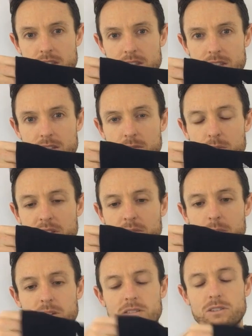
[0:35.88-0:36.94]
This is what they're
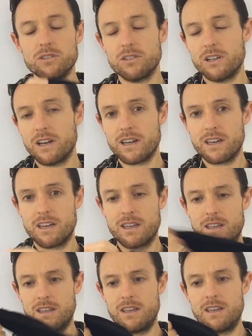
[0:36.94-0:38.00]
supposed to look like.
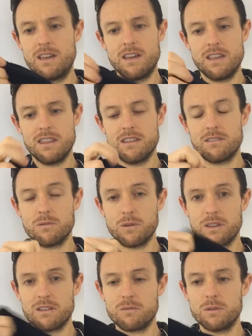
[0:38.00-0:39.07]
This is
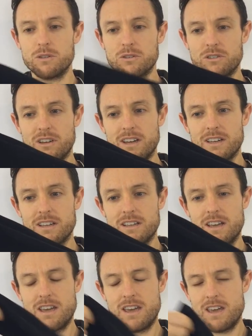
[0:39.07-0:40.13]
what this one looks like.
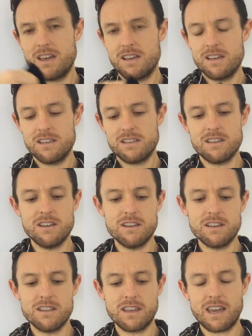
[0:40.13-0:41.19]

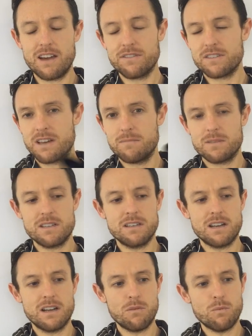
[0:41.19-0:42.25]
So the cuffs comes
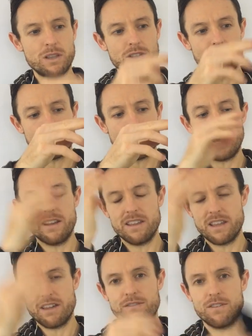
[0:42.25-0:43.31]
in one long part and then
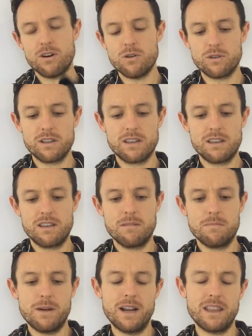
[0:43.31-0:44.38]
they fold
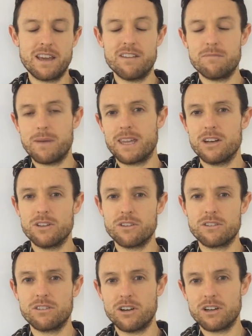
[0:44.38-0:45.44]
part of the cuff back in on the
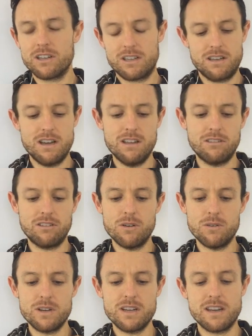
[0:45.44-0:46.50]
sock and
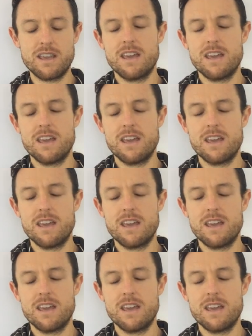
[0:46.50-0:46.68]
sew it in.